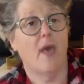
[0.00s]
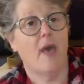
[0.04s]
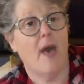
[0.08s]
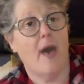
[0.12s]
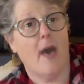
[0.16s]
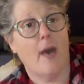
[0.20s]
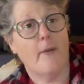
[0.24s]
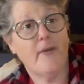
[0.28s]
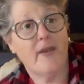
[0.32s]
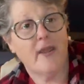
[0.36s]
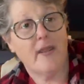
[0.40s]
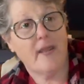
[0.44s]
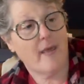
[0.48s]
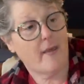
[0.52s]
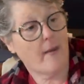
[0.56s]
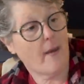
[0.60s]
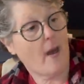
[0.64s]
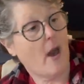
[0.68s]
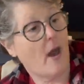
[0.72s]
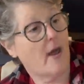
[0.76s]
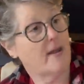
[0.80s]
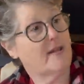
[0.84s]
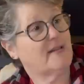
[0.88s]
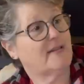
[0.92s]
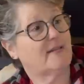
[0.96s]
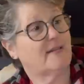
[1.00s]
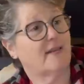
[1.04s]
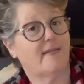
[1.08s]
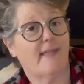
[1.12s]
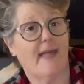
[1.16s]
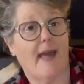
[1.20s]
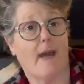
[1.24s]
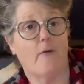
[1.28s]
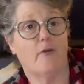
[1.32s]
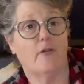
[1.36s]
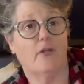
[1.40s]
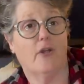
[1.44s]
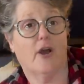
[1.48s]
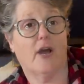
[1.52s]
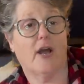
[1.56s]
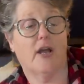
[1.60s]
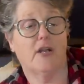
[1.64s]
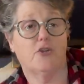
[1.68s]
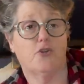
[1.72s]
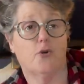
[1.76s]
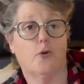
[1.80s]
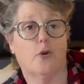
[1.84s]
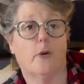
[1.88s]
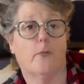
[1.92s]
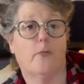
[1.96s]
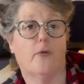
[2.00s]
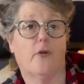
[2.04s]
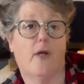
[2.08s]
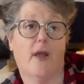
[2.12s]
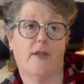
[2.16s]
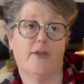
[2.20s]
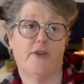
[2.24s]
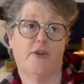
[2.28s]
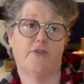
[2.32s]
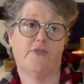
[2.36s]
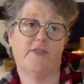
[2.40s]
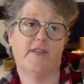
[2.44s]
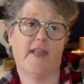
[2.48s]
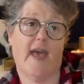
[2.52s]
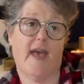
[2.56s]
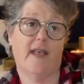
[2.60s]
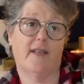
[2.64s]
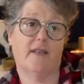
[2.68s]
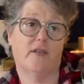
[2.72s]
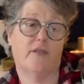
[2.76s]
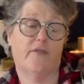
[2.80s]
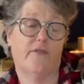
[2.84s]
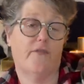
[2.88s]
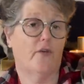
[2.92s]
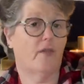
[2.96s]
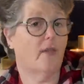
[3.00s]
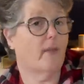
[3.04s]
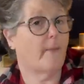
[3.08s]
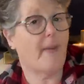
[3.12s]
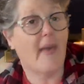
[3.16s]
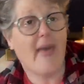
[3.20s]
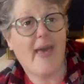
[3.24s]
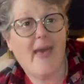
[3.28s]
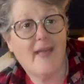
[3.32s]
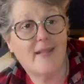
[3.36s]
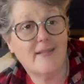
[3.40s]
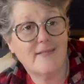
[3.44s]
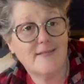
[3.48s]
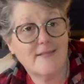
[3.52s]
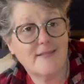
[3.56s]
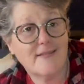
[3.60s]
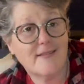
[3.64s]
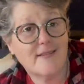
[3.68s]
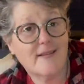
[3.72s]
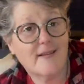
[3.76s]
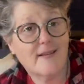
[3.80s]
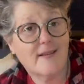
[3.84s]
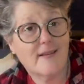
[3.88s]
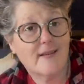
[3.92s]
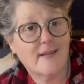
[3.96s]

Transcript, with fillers: I mean, honestly, that would look adorable on your desk full of pens